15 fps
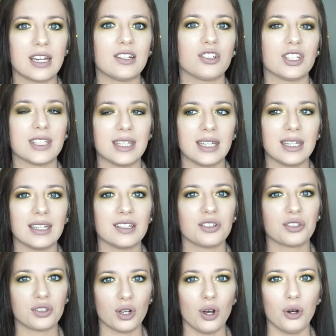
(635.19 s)
I just think it
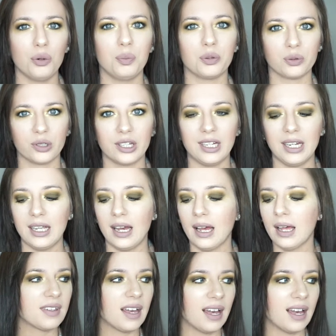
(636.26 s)
is so pretty.